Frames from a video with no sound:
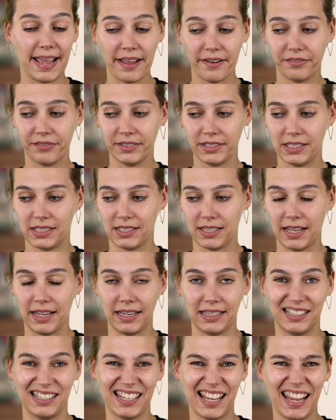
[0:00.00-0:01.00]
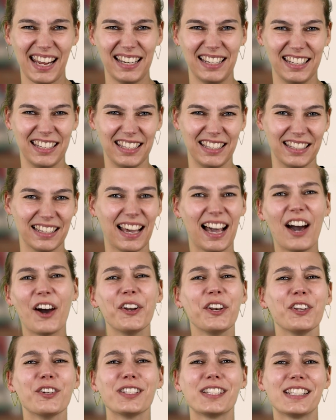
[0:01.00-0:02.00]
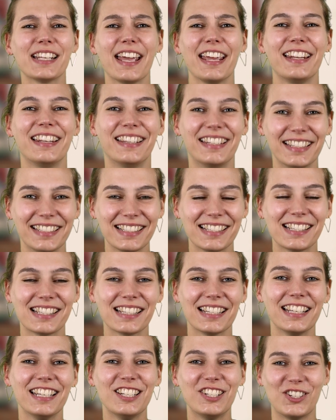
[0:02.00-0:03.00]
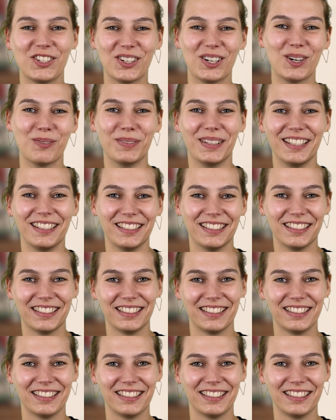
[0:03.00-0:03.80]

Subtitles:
every day, daily. How do you say this in German?